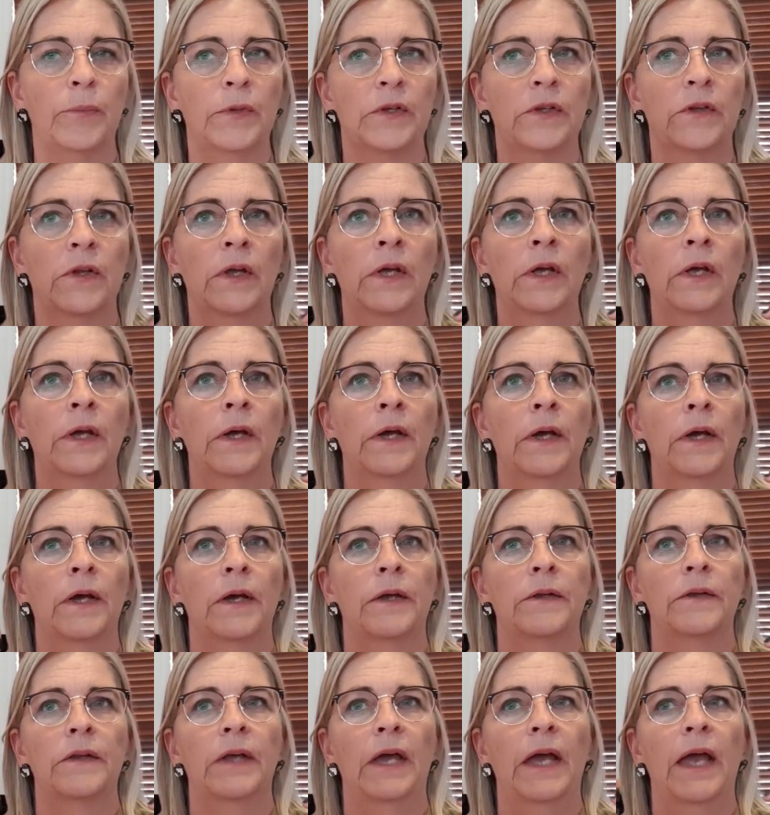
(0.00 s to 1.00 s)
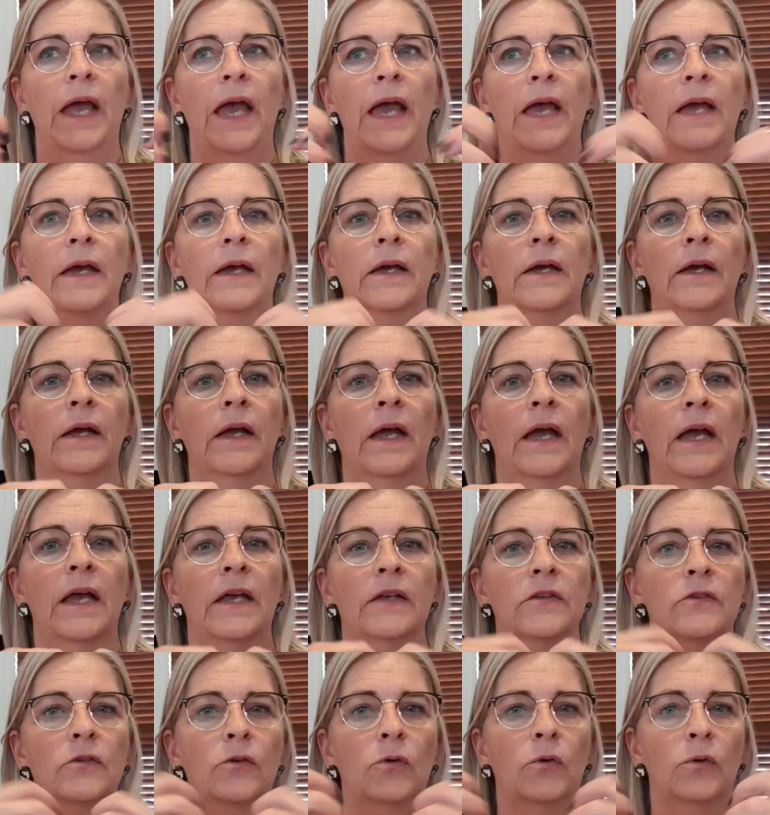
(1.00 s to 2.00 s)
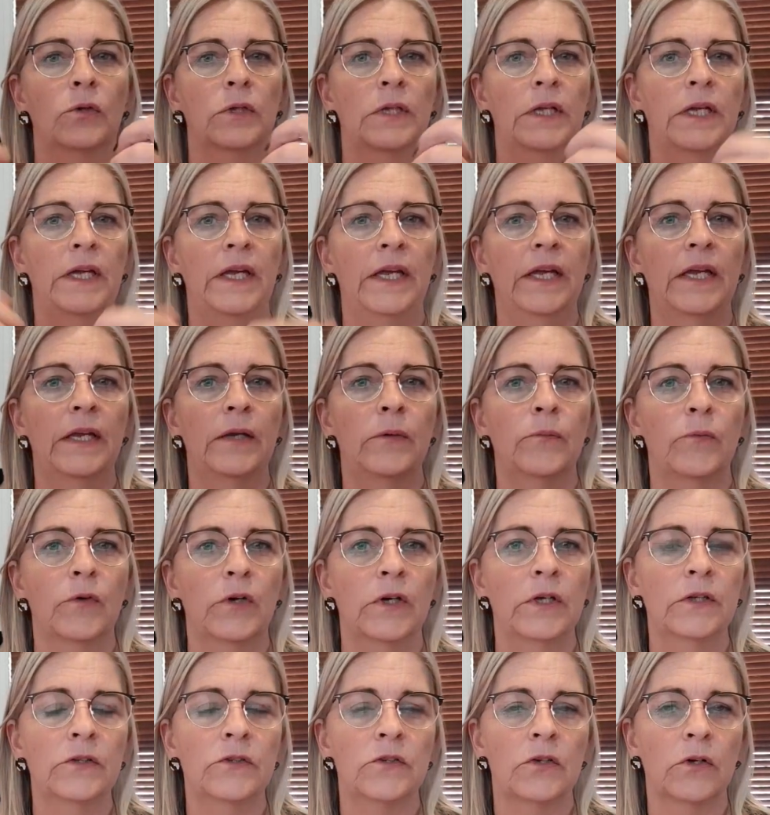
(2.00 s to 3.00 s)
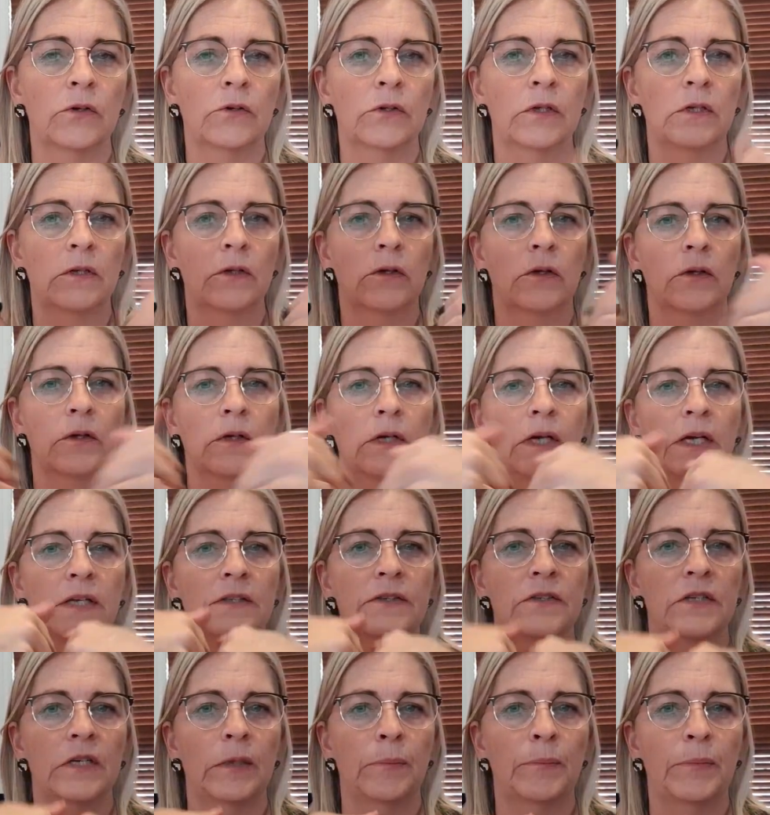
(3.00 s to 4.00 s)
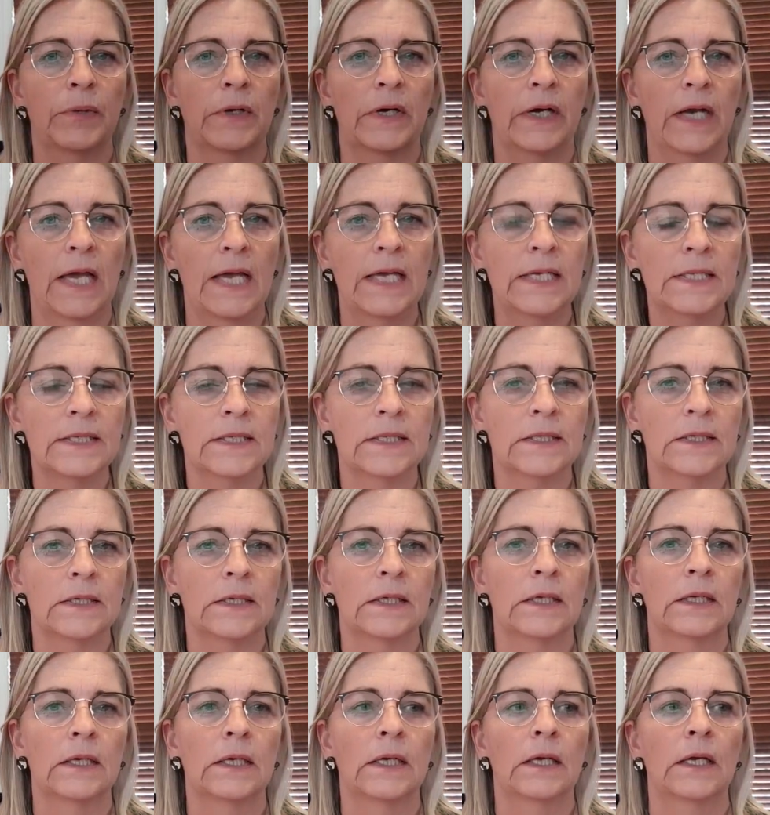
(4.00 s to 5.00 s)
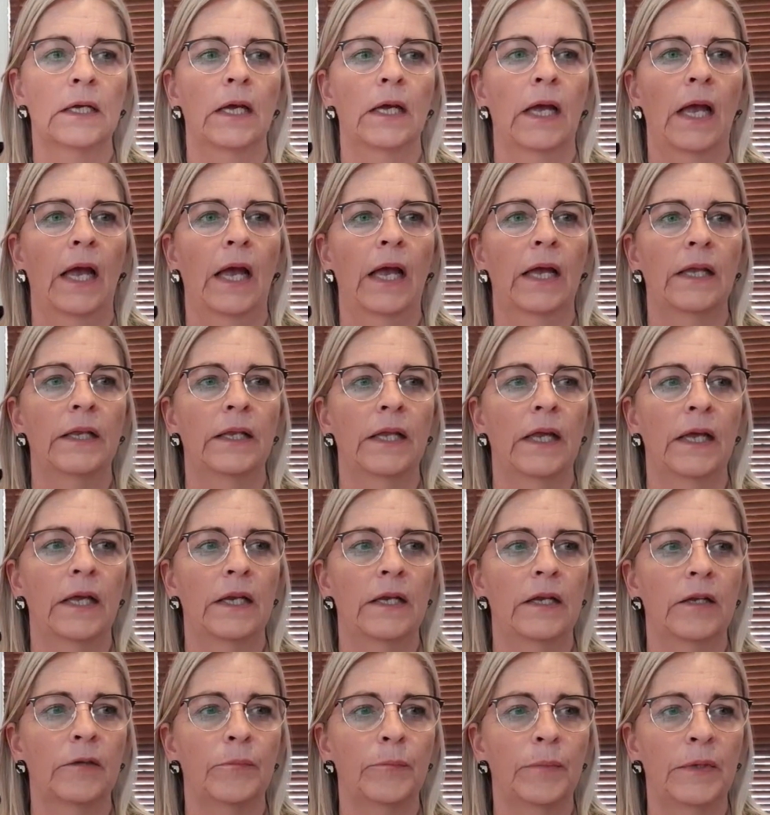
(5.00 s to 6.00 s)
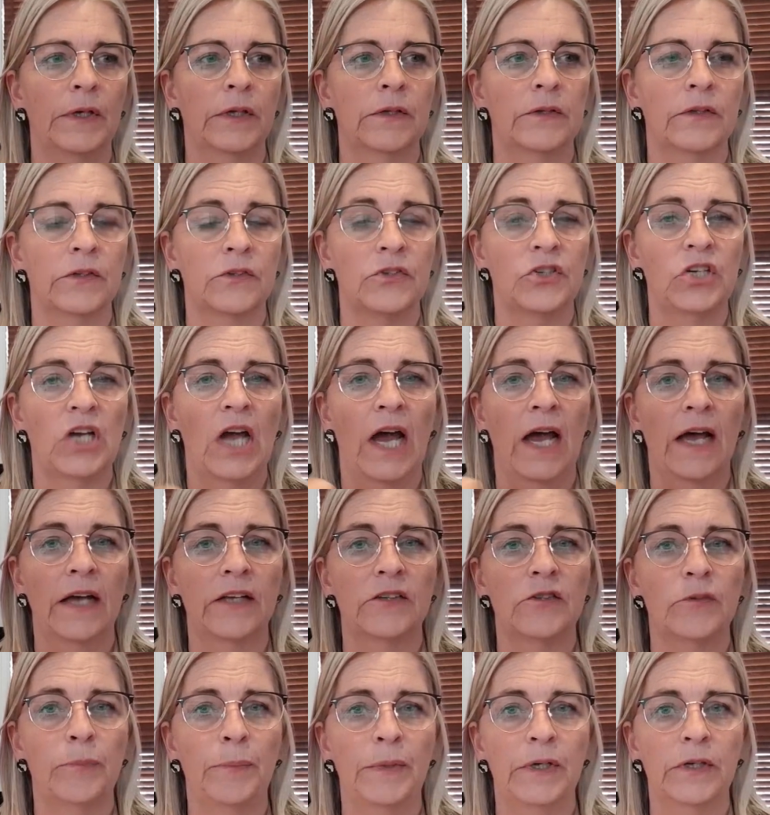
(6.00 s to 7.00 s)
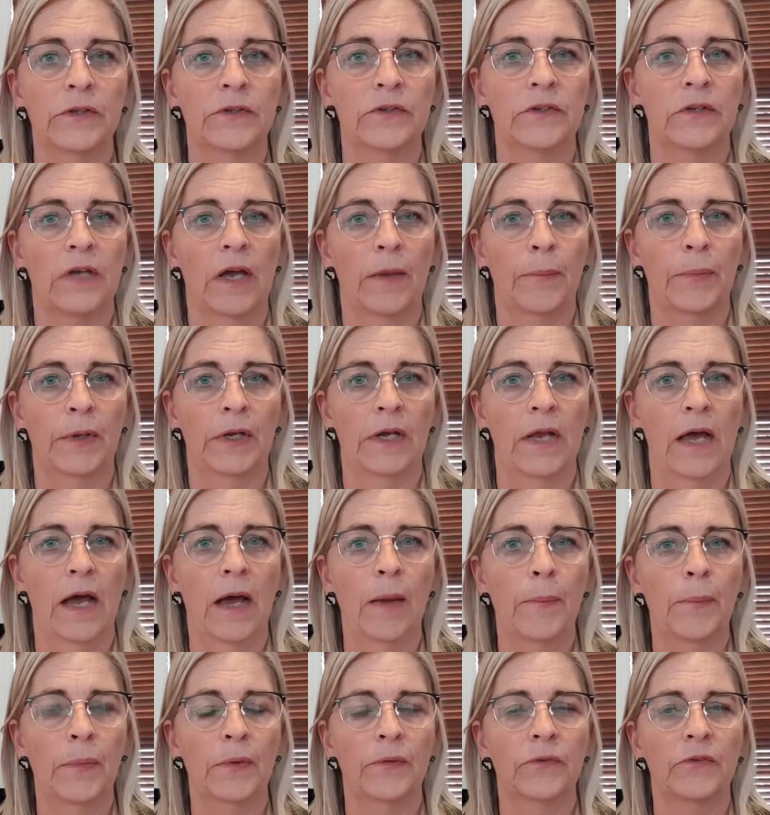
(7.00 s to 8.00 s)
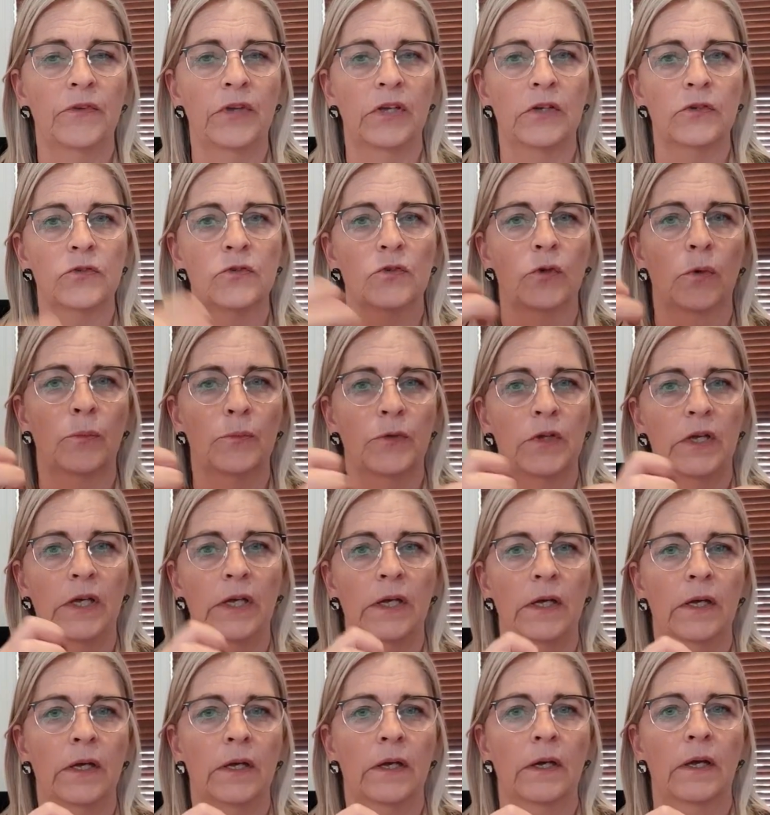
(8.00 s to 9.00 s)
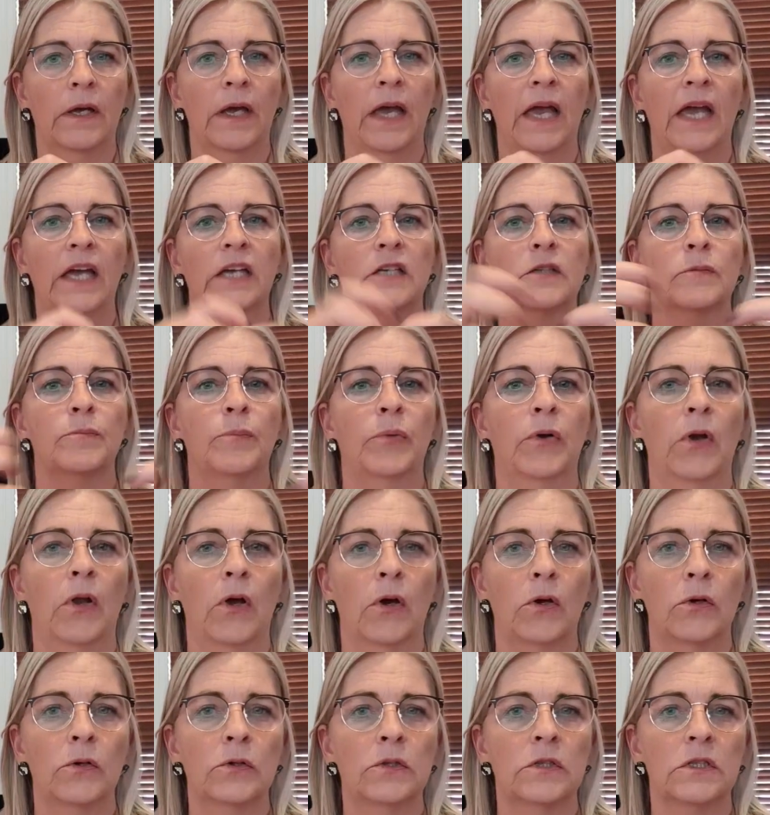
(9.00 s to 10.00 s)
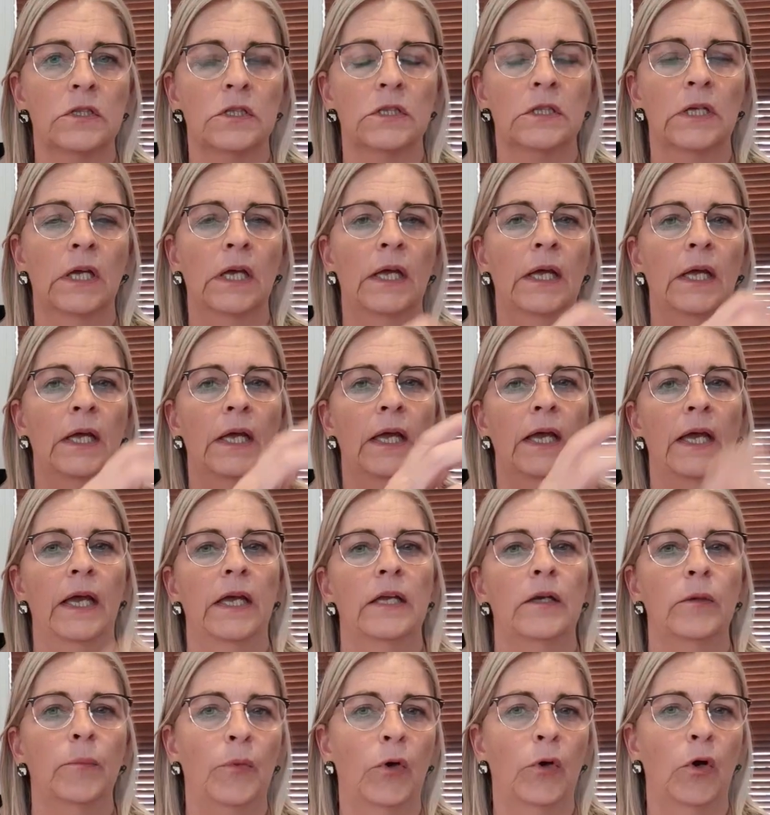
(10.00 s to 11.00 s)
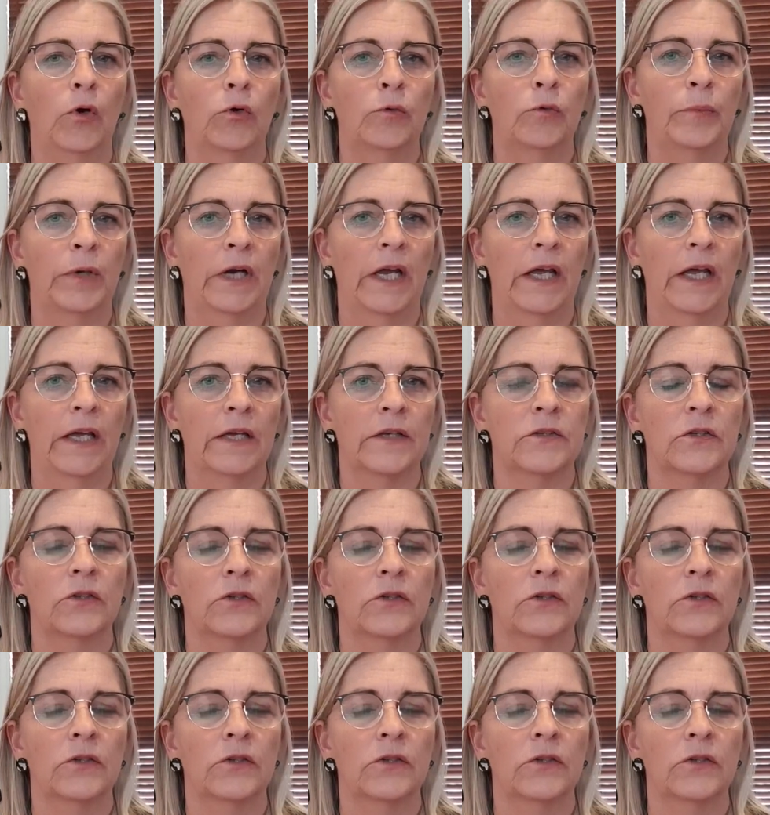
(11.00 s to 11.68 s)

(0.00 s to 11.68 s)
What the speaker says: But the anger has gone inward, so it gets repressed, and then the charge builds up and up till something explodes and a bone breaks.